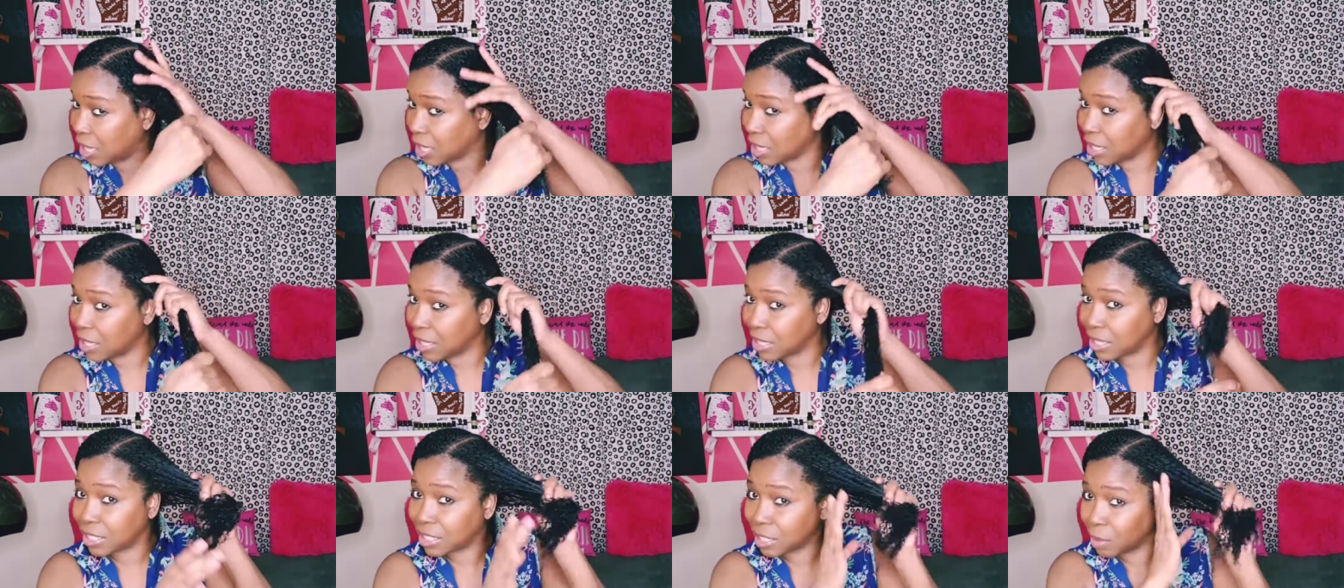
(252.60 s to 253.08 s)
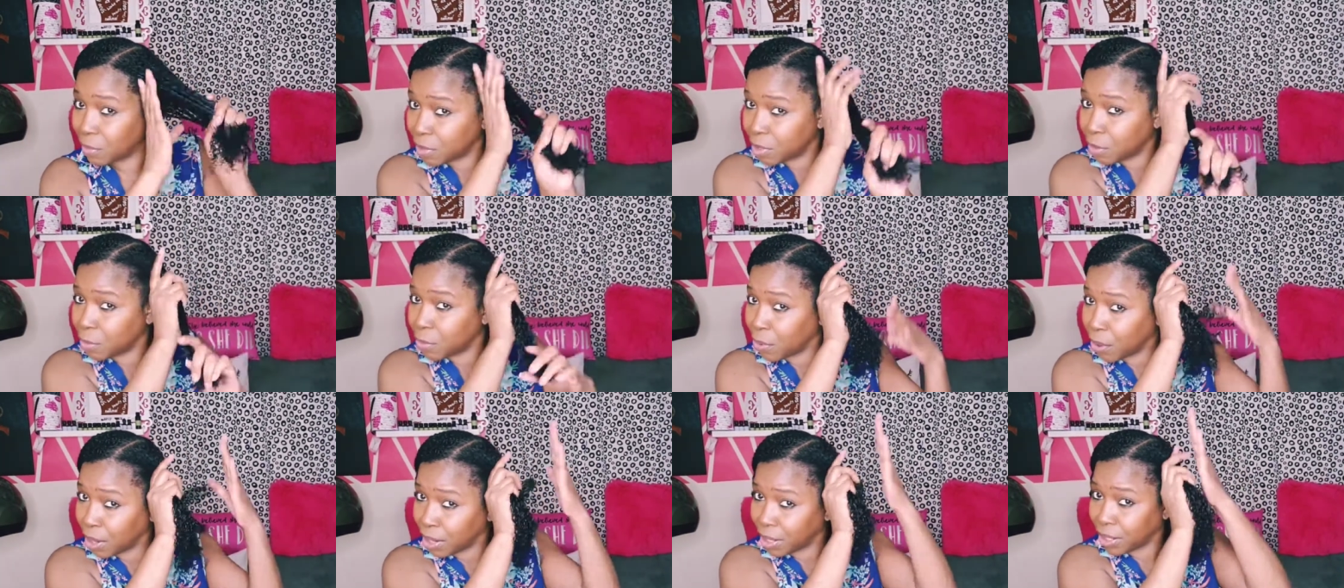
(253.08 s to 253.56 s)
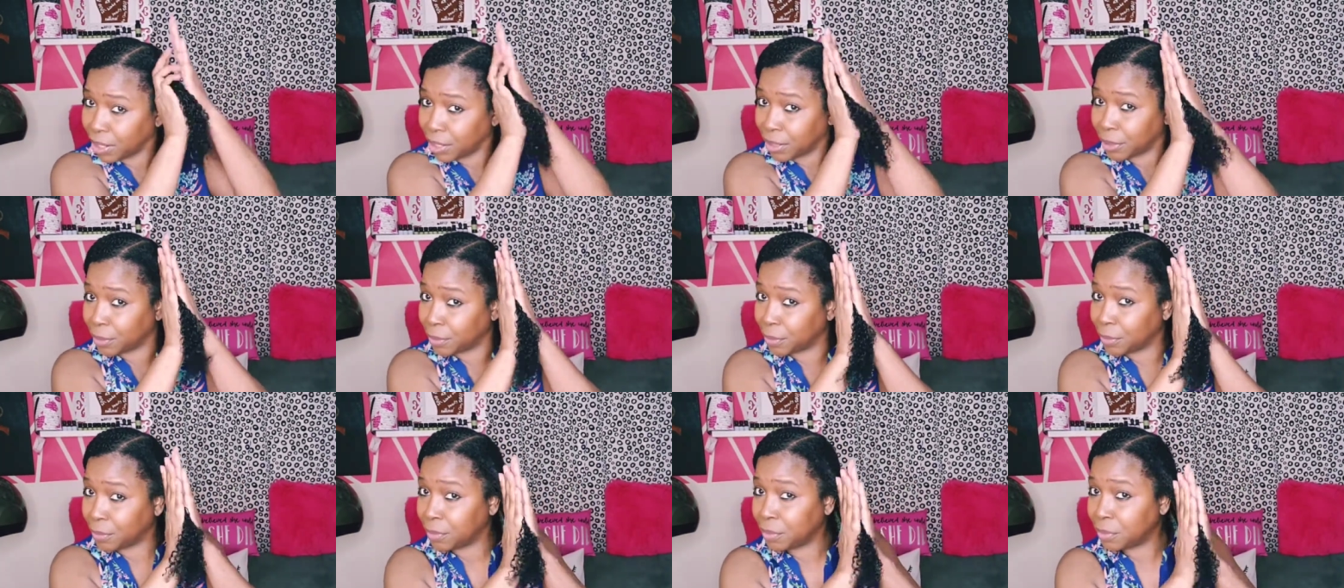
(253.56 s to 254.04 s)
gets some of the product.
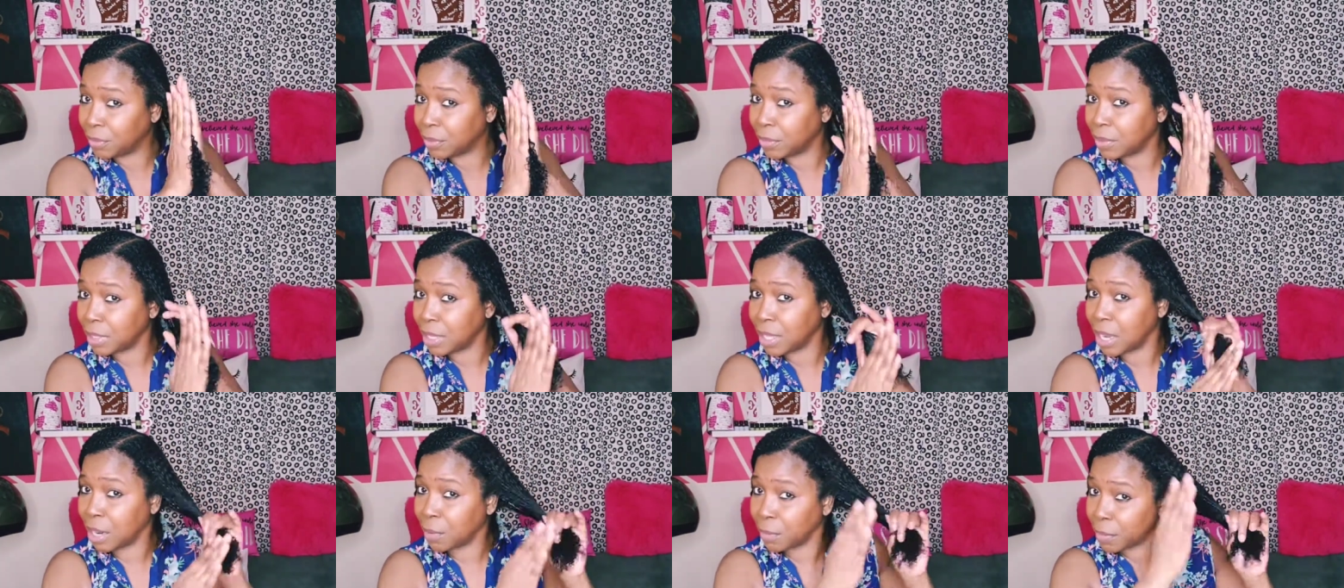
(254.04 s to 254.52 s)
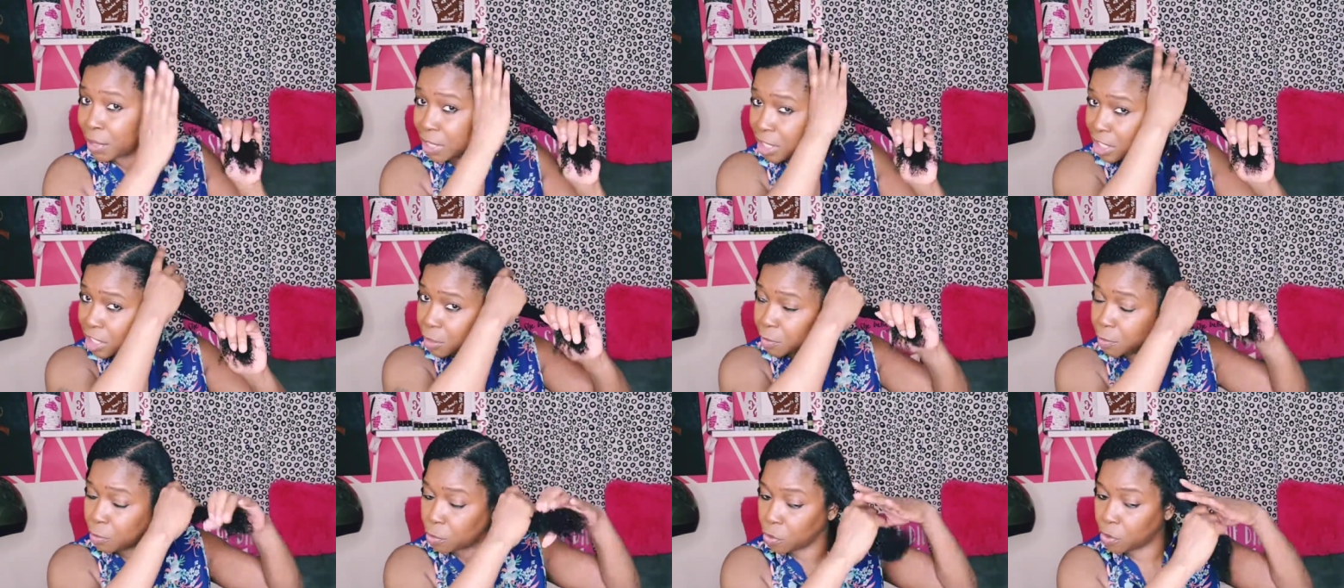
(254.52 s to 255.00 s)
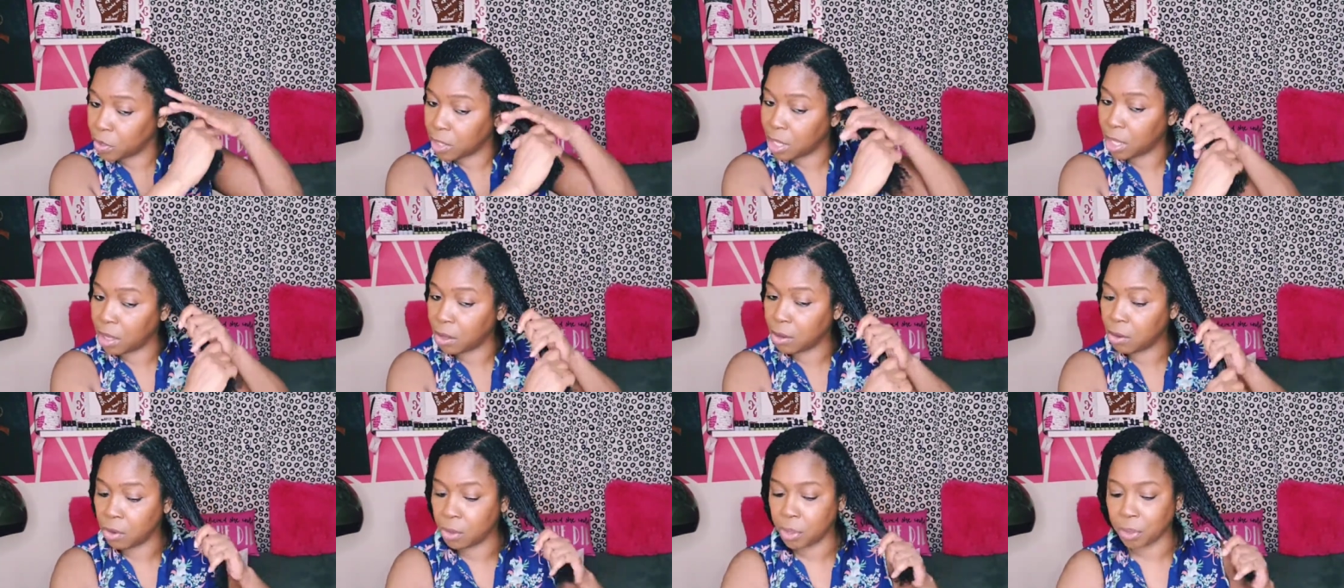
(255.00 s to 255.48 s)
And I'm gonna smooth that
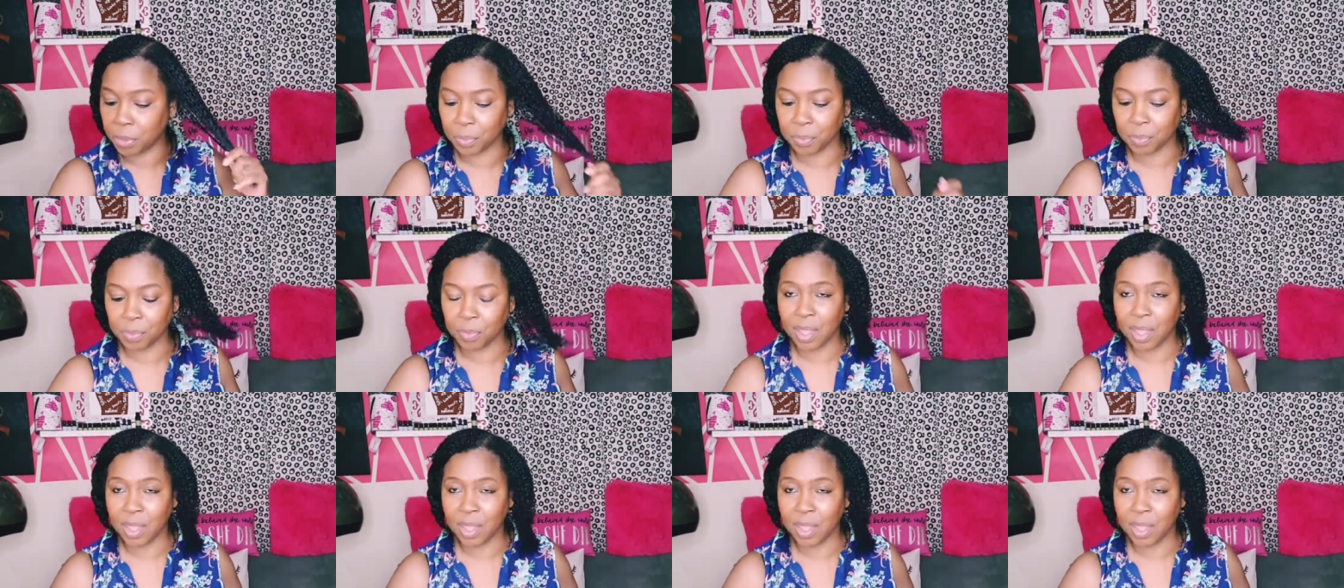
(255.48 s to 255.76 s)
on.